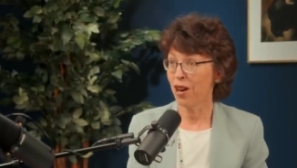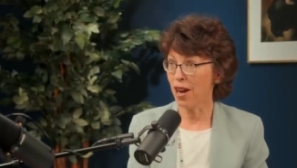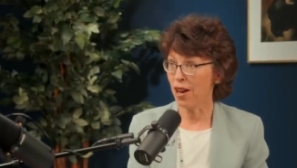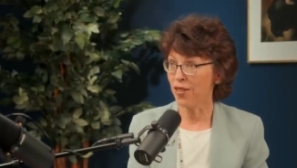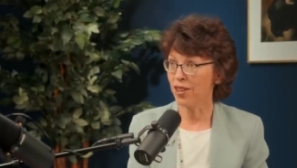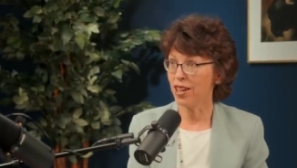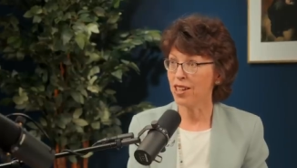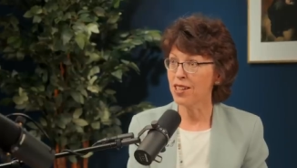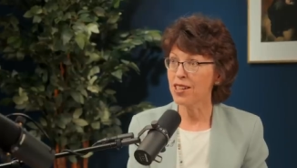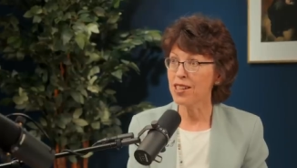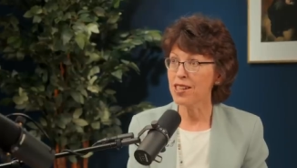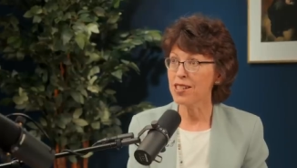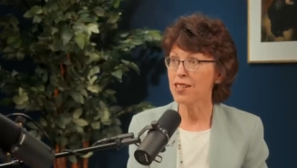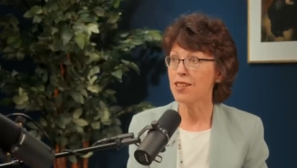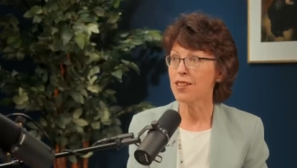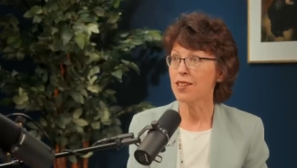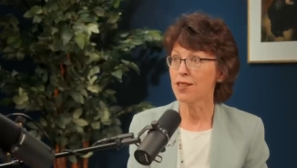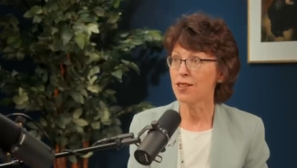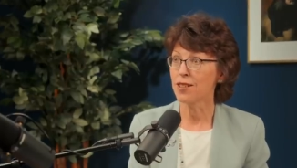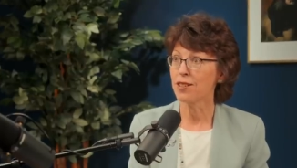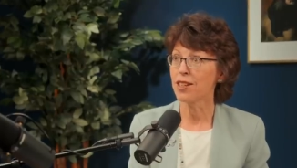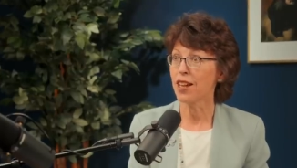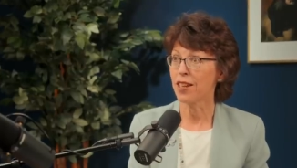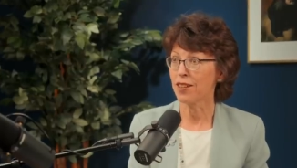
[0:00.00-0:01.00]
or how they need
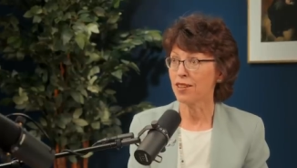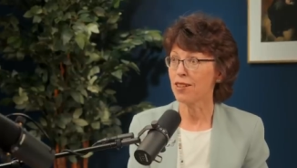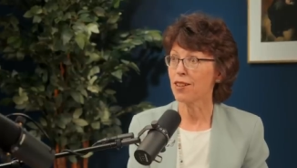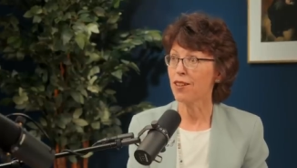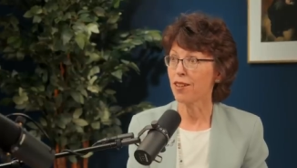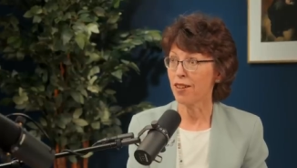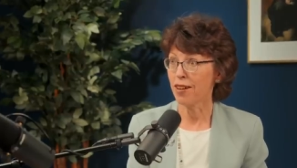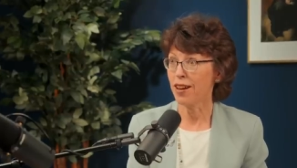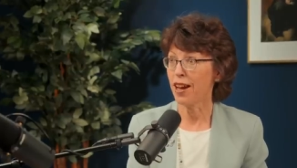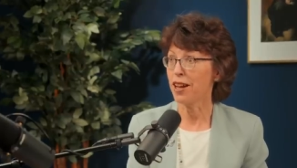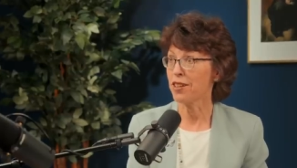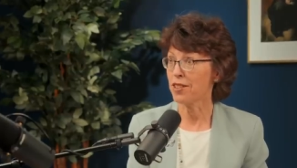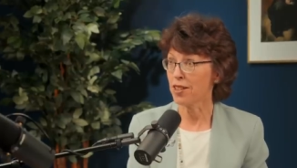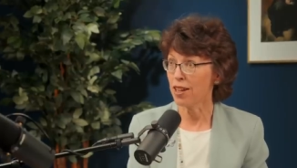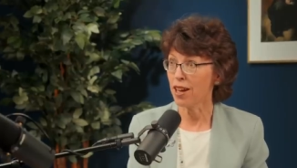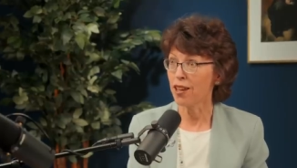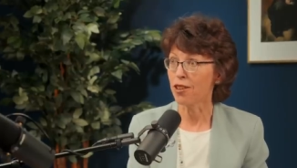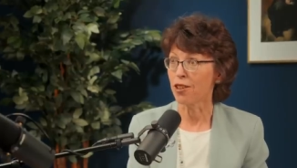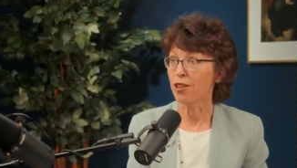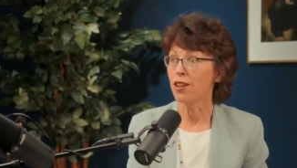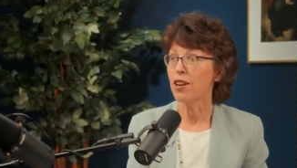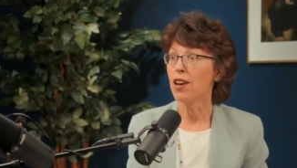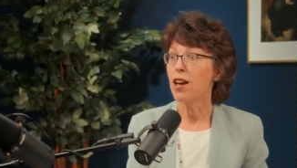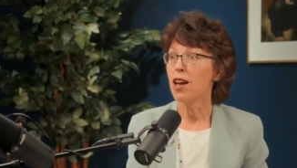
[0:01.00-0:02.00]
to get their act
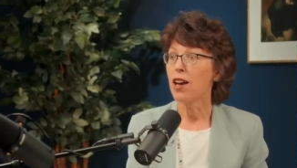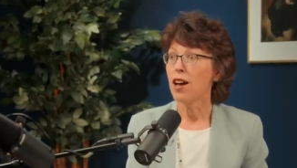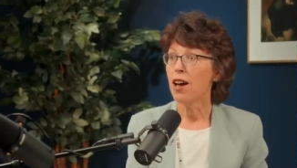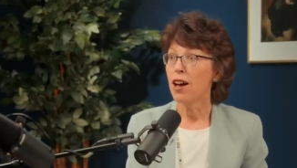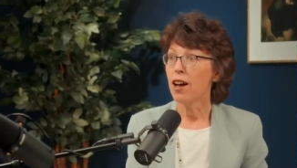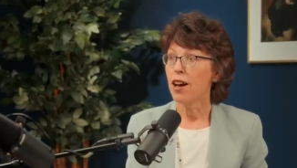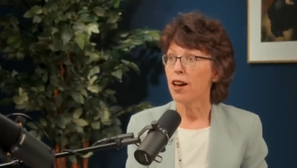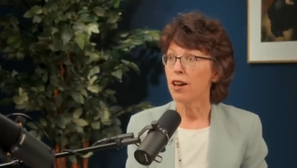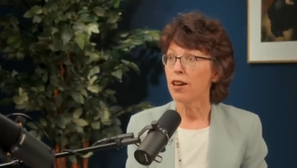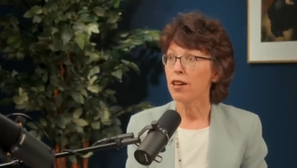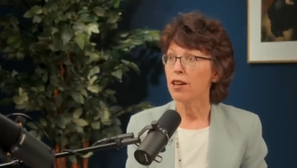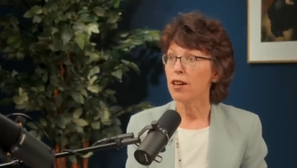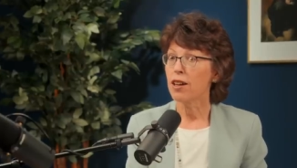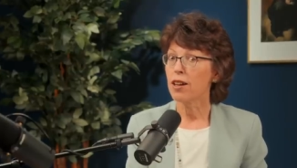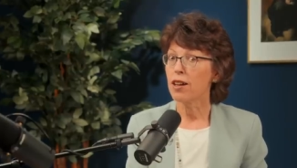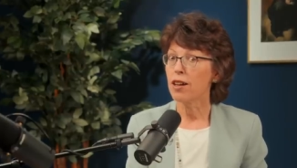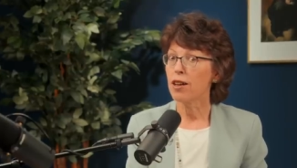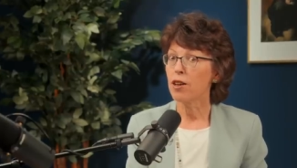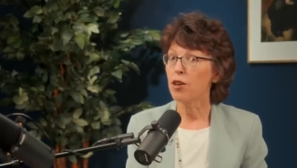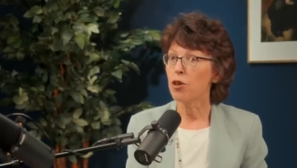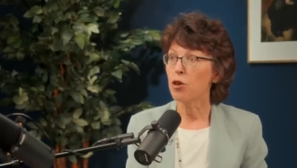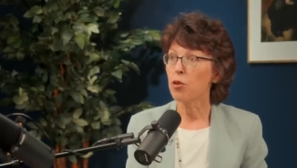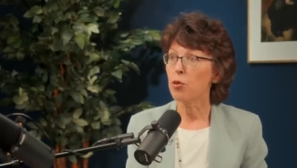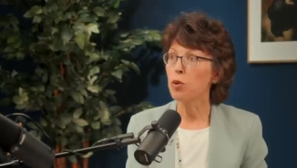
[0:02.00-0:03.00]
together. Right.
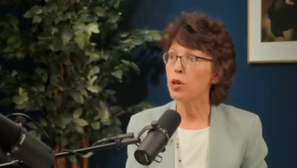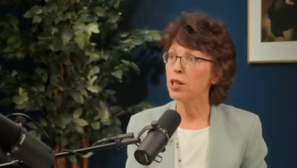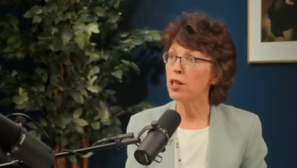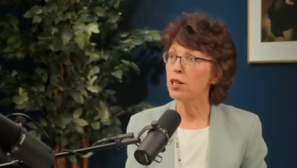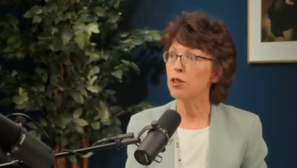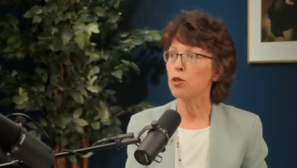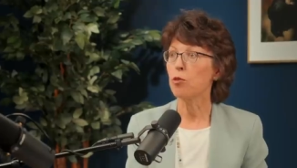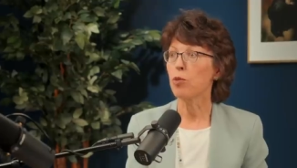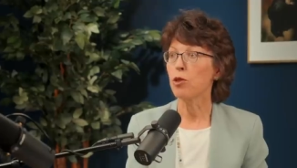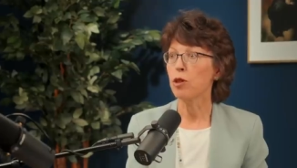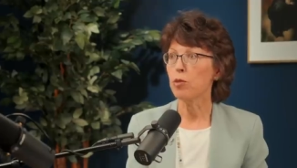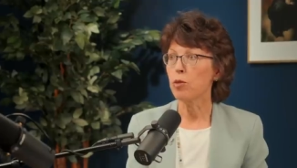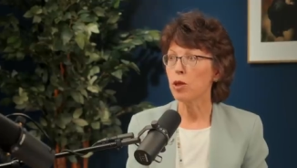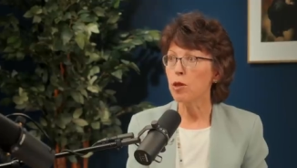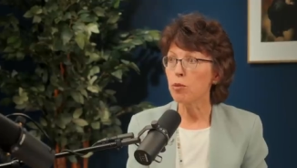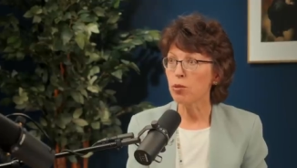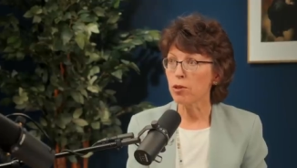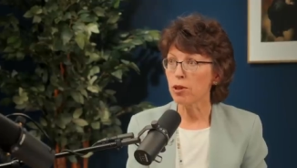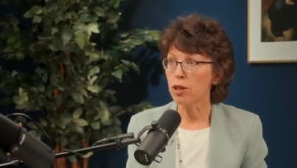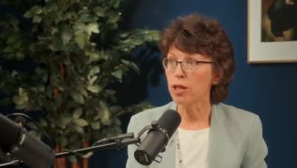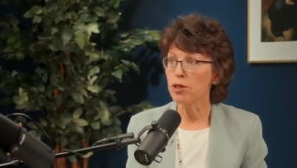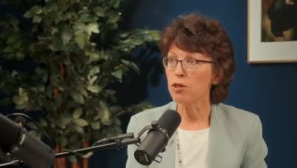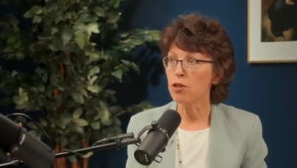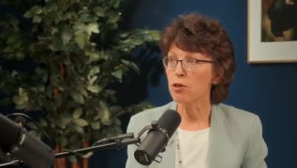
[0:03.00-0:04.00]
We need to bring
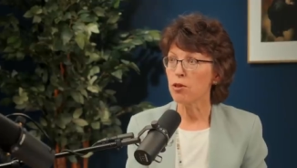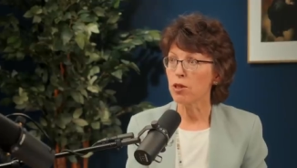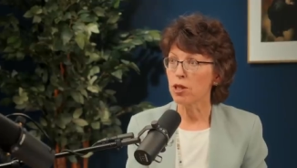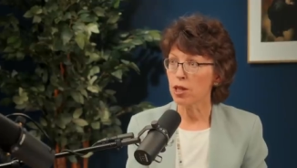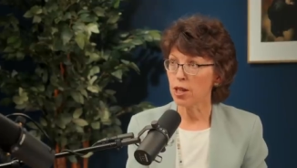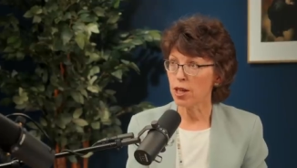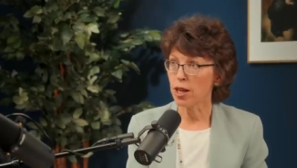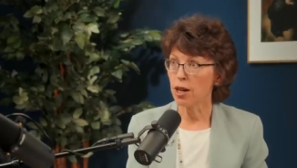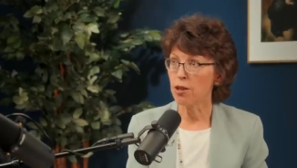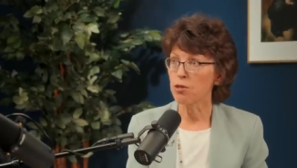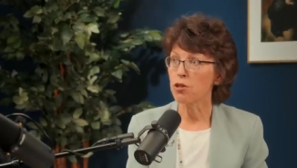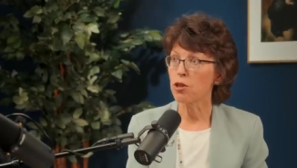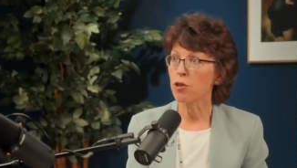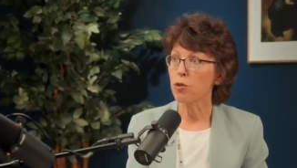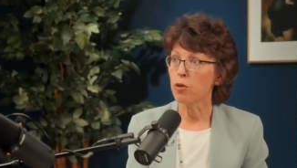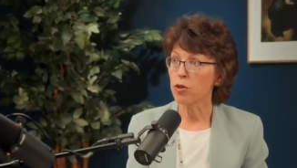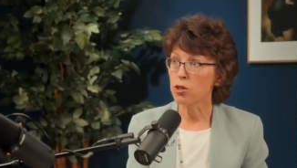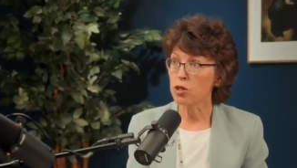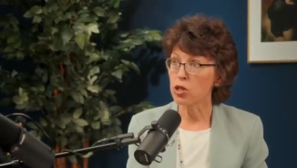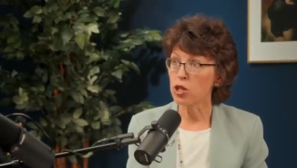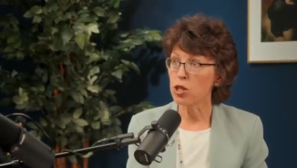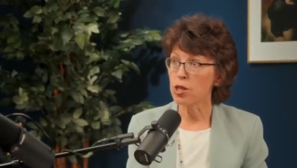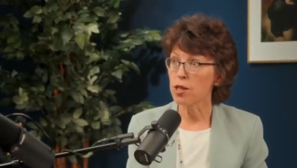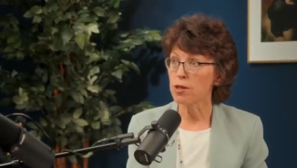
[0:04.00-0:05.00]
people into an encounter
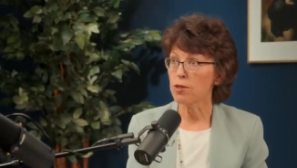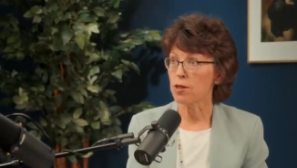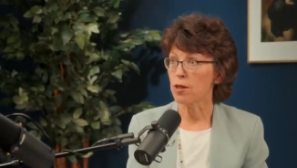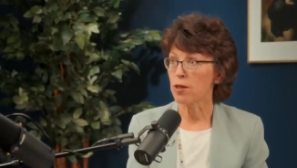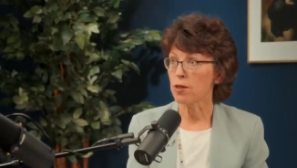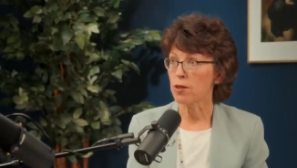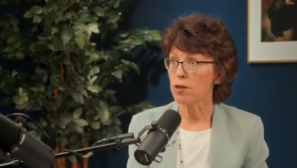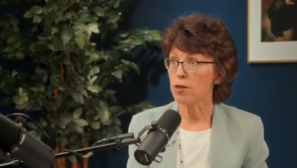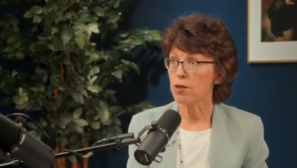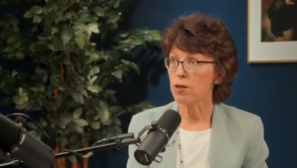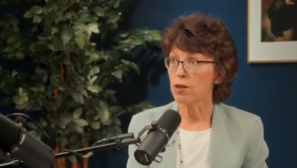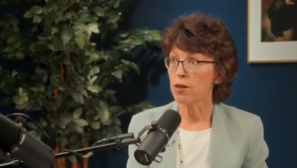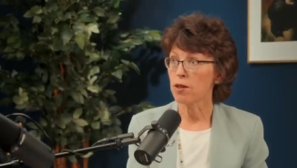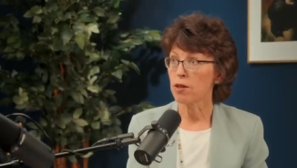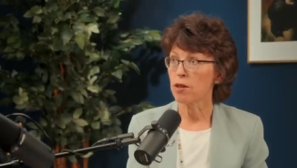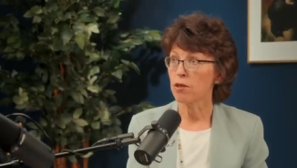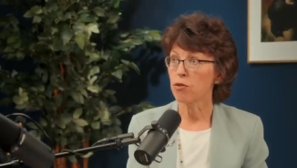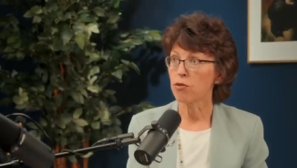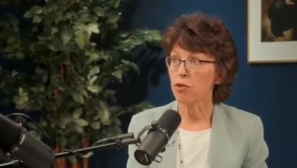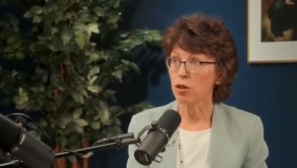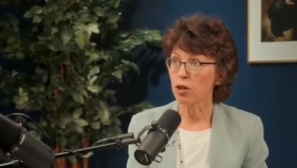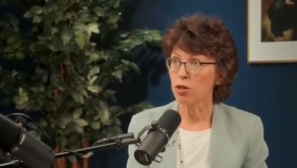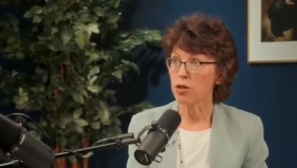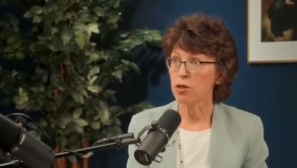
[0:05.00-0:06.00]
with Jesus
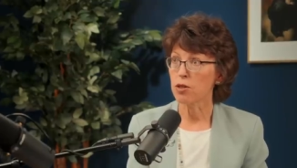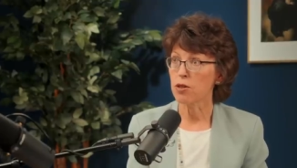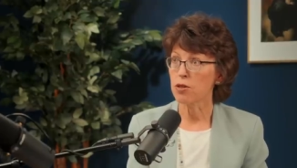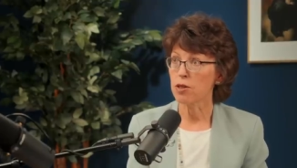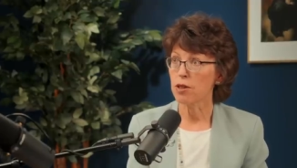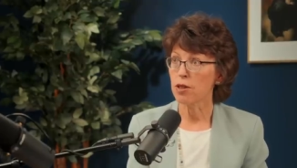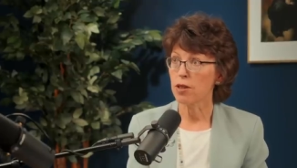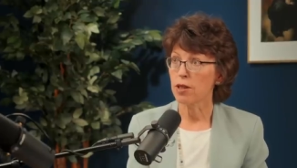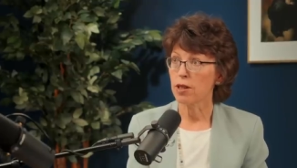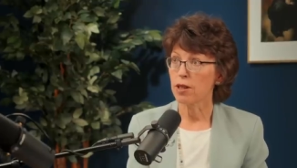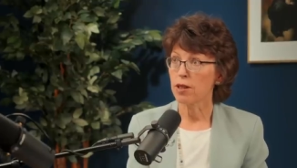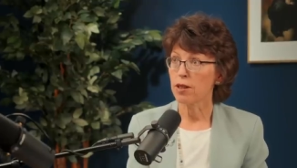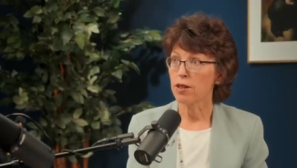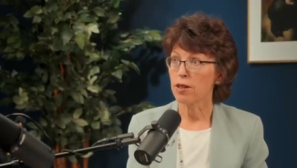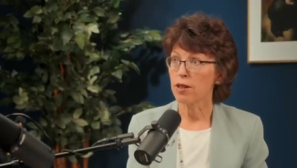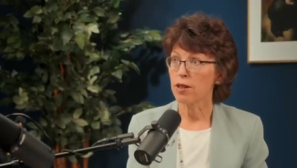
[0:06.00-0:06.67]
first. Mm.